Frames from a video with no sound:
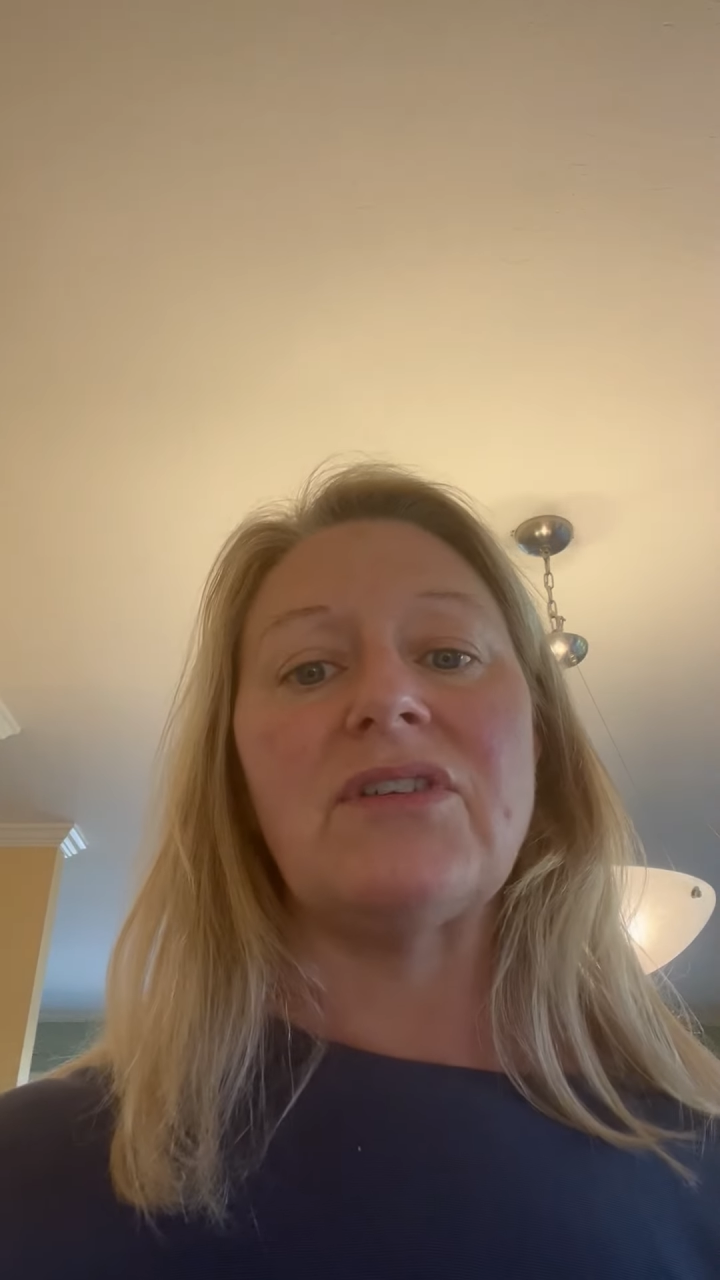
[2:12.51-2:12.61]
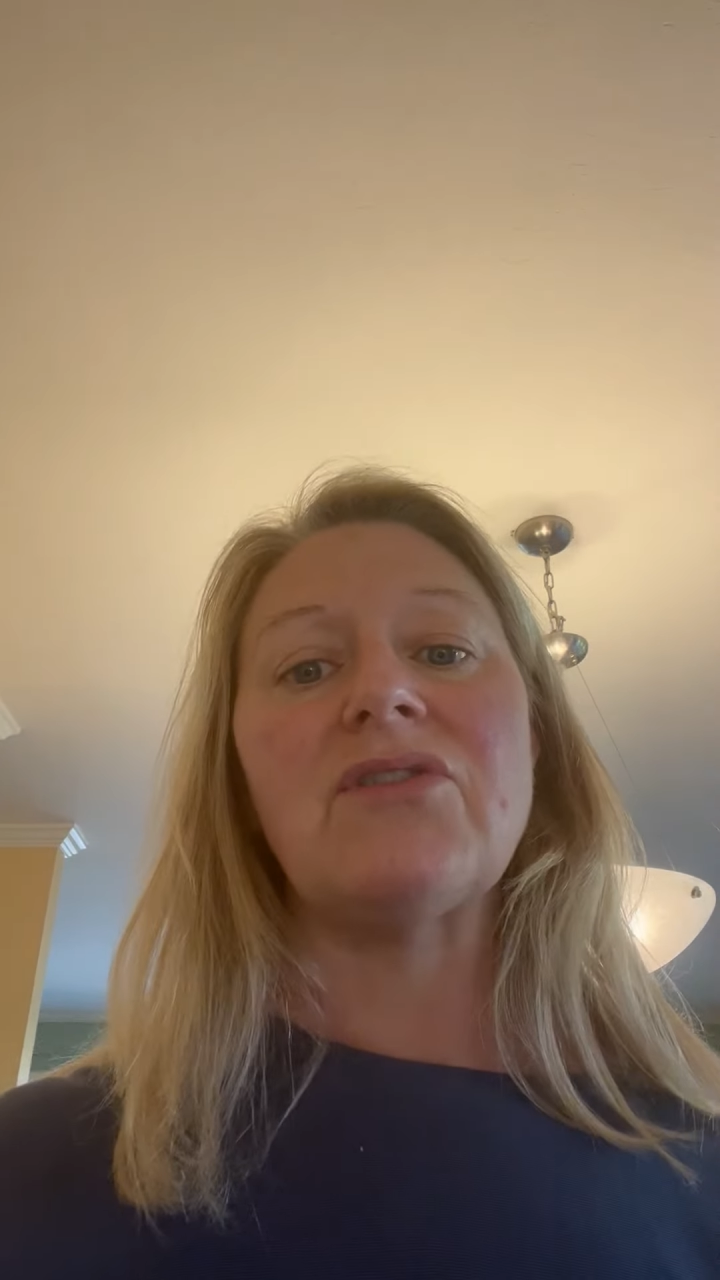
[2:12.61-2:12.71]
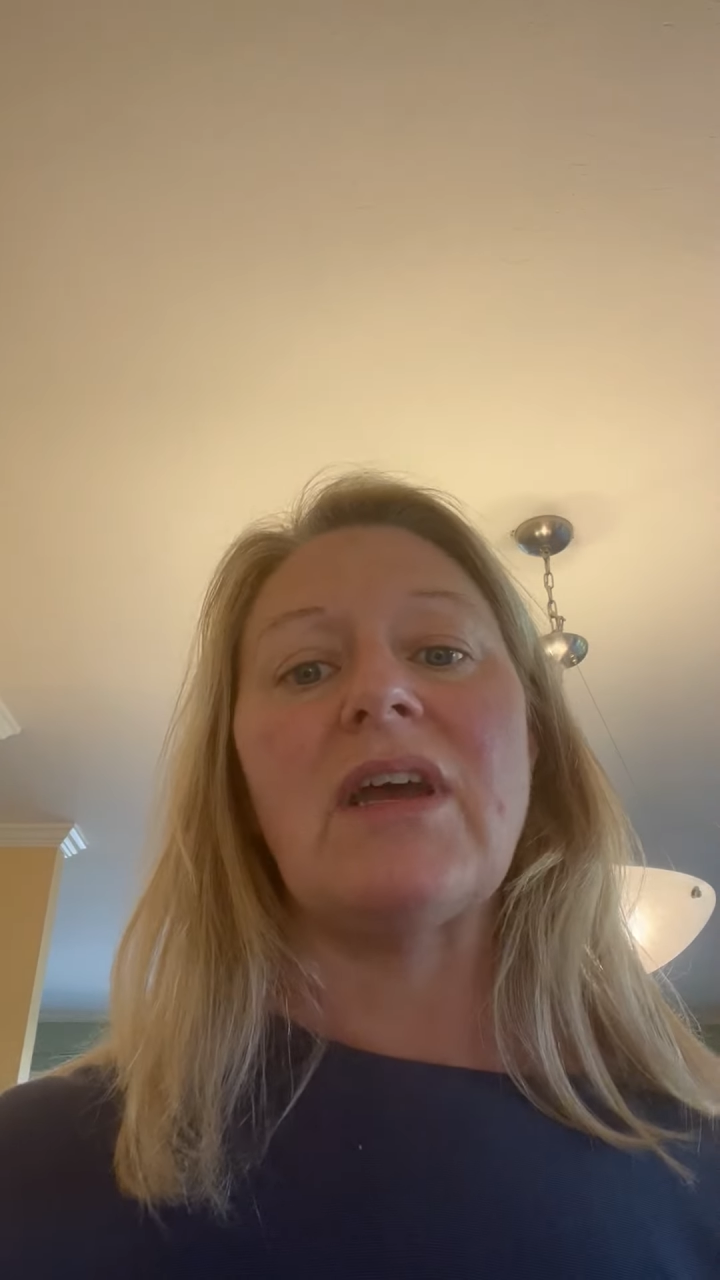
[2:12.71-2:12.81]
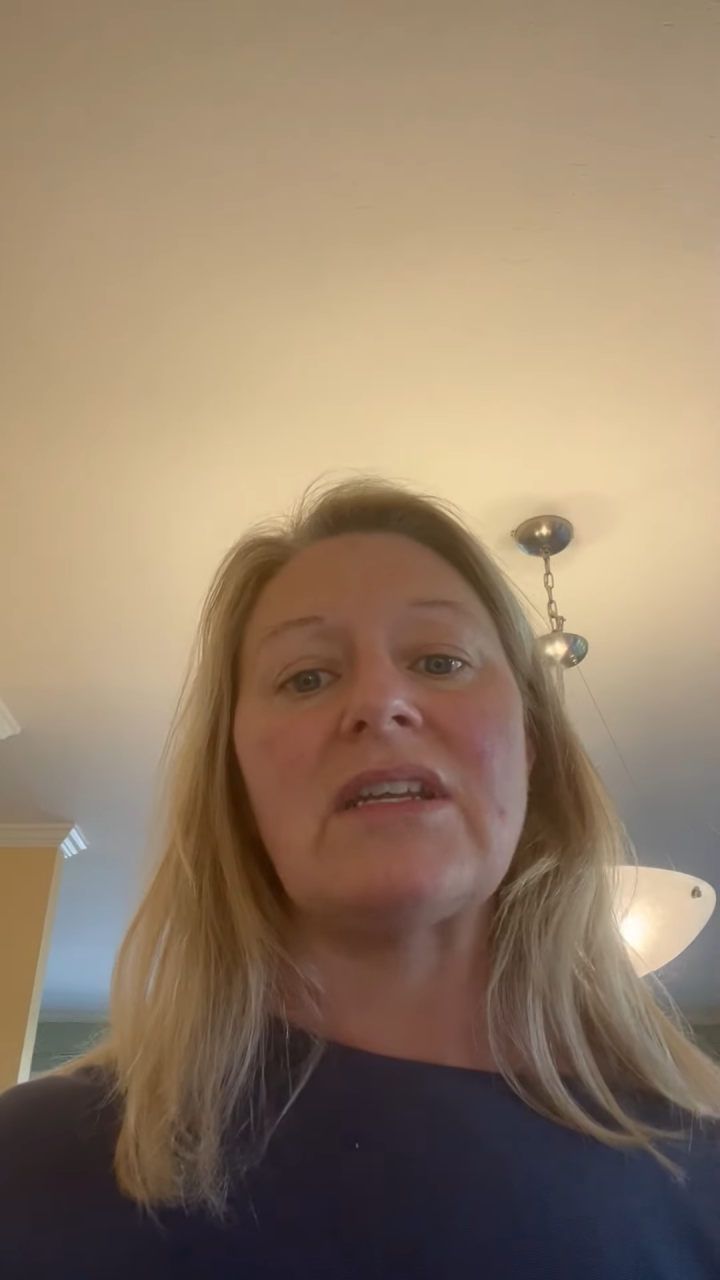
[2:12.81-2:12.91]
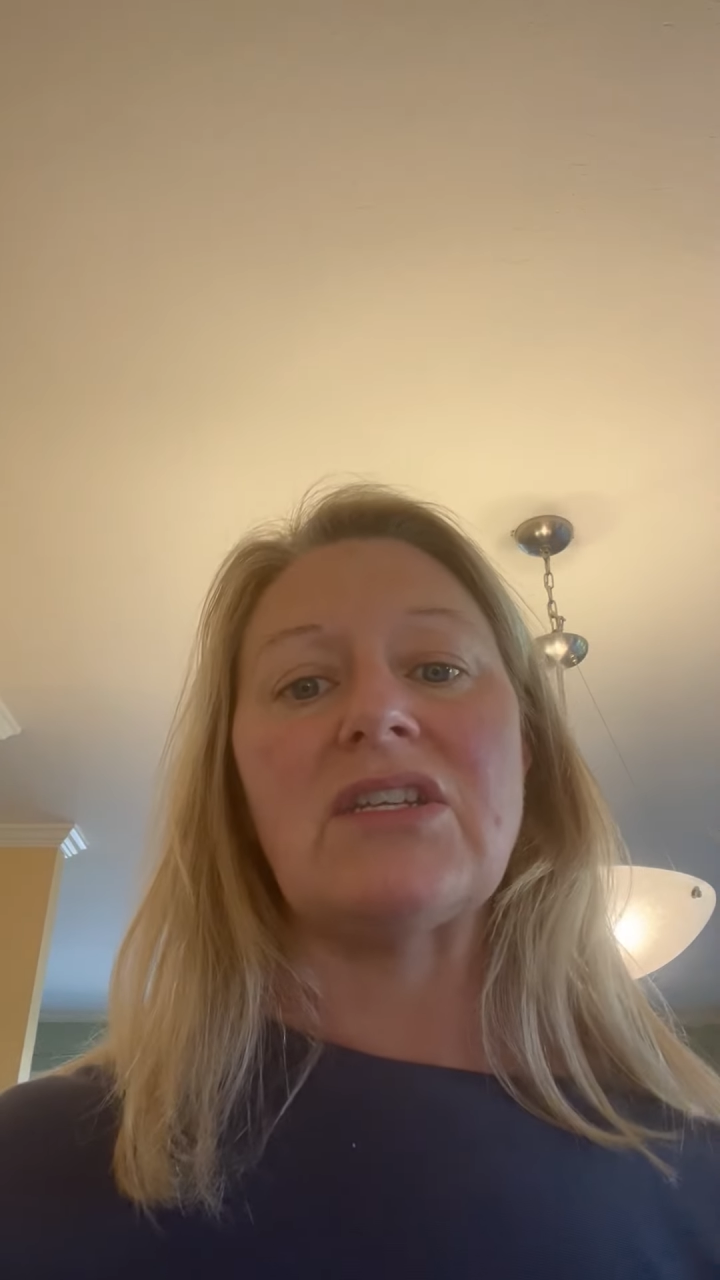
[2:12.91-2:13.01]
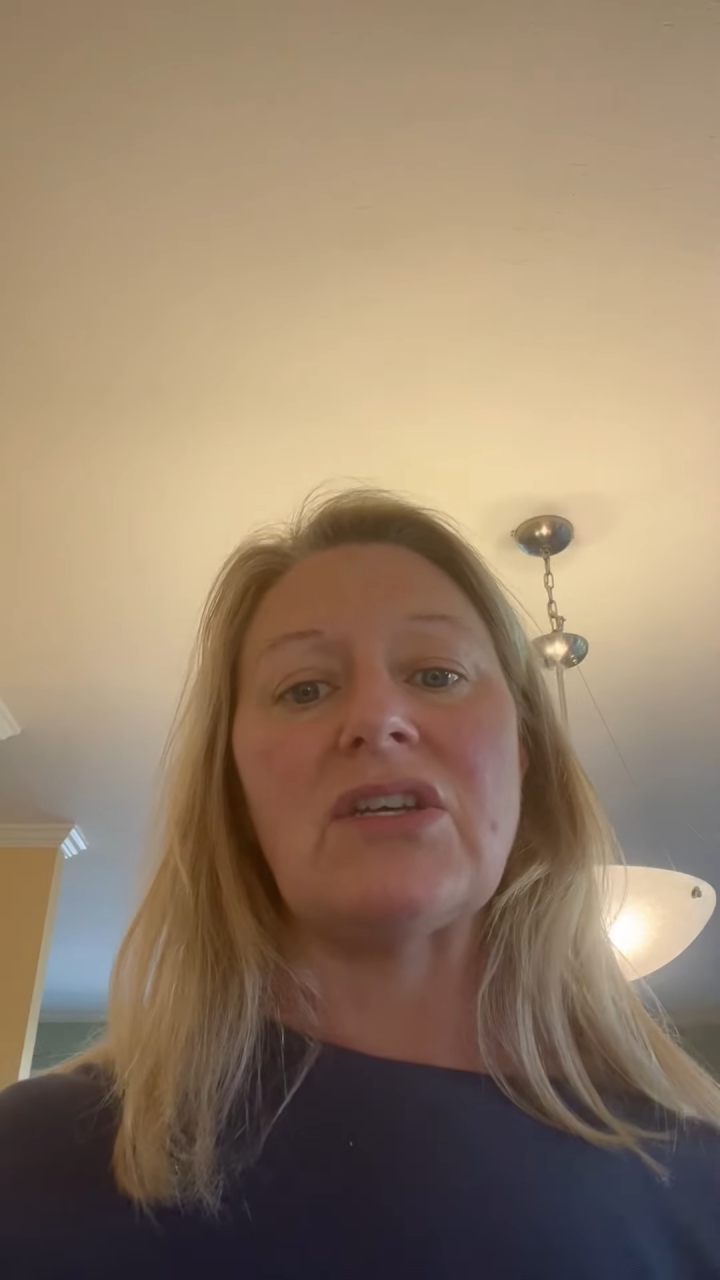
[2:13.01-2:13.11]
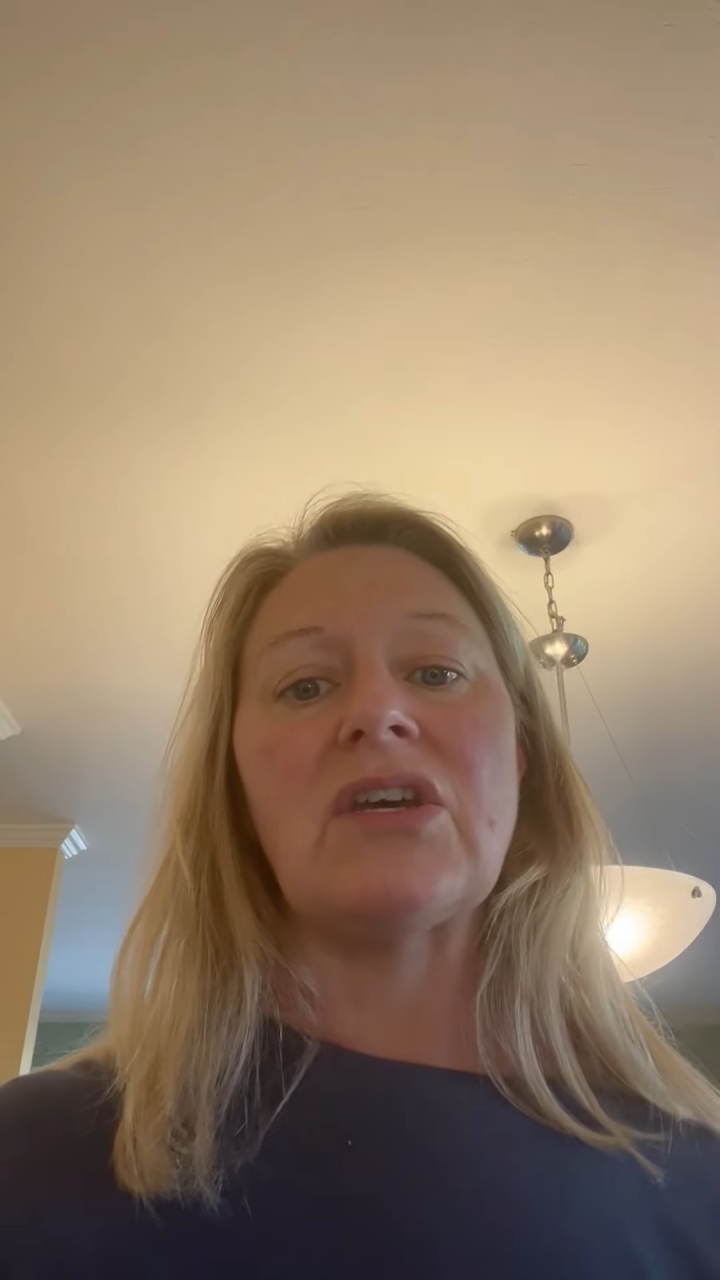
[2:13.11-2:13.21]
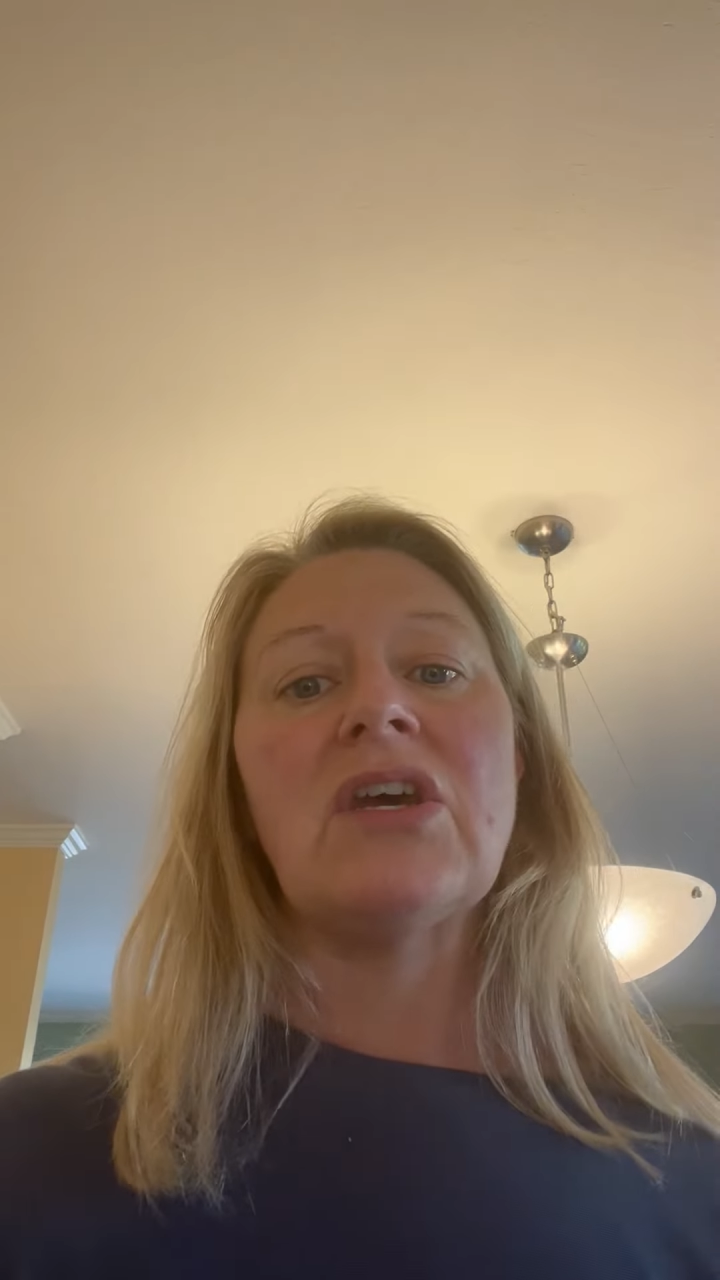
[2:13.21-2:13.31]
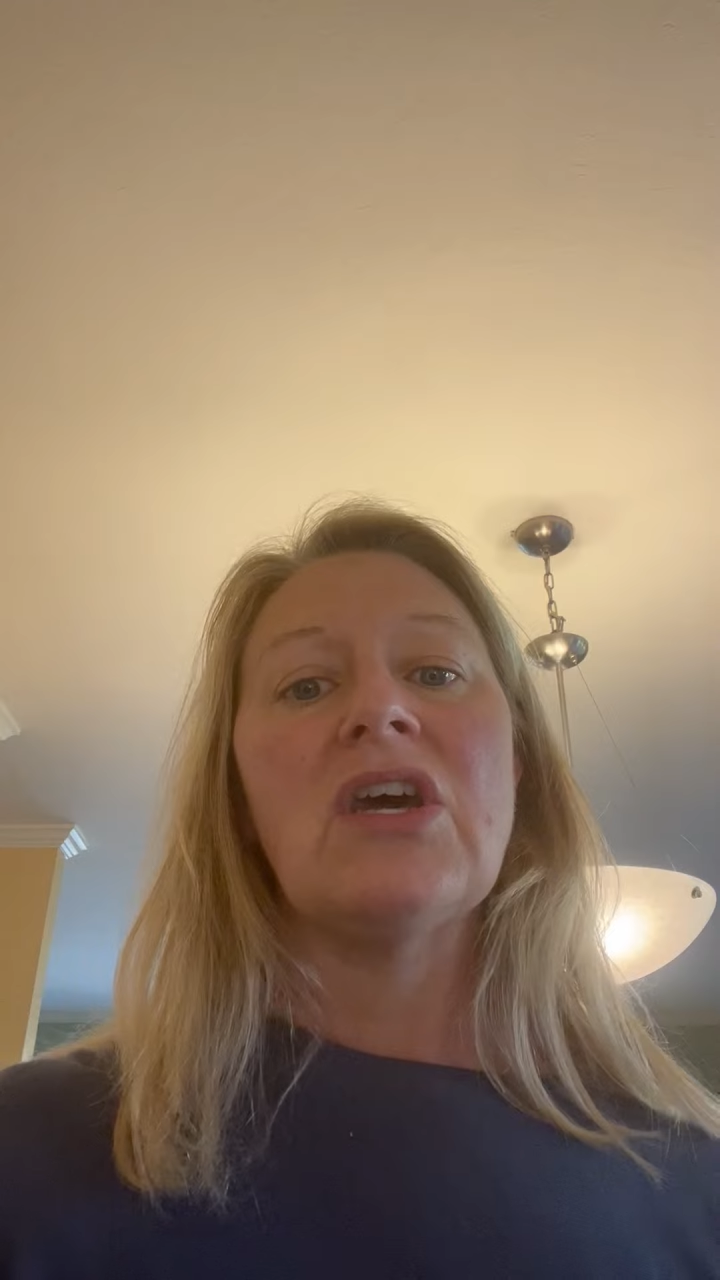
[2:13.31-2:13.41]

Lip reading: in trying to